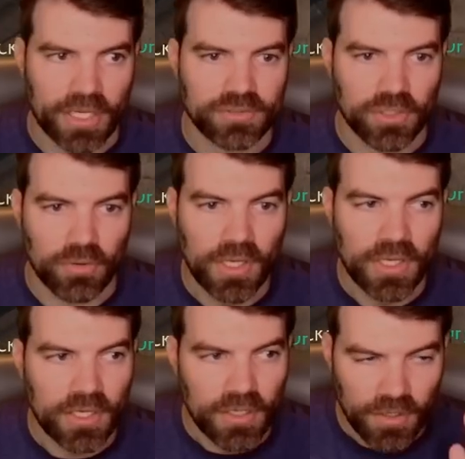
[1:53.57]
So,
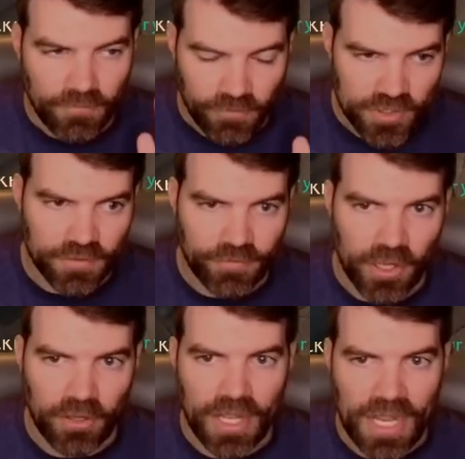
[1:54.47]
first of
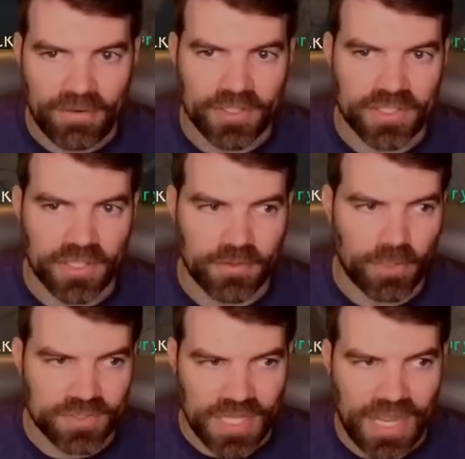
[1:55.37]
all, obviously the
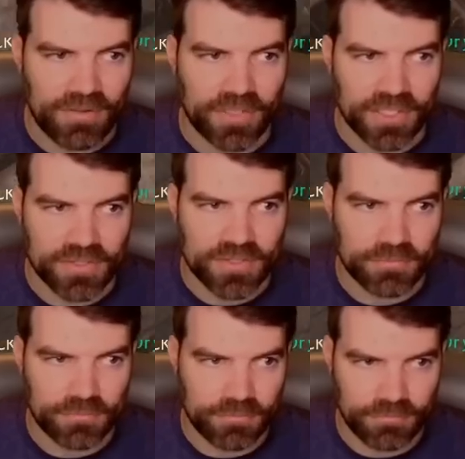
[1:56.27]
most obvious
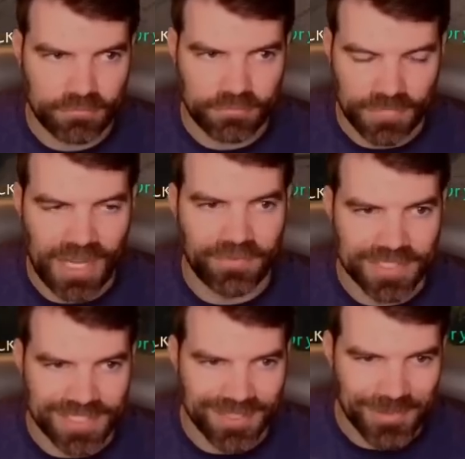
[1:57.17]

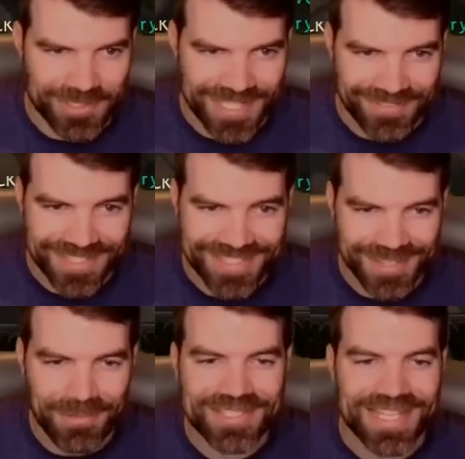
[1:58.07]

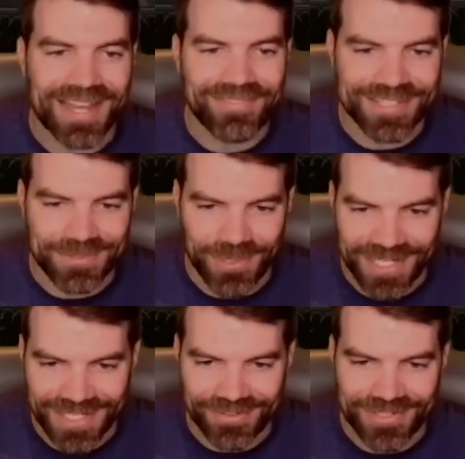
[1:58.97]
way
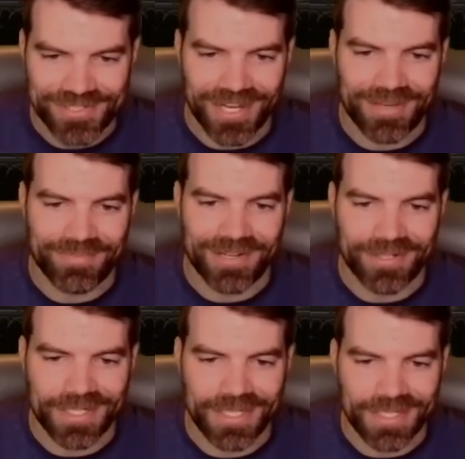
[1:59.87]
to increase your combat rating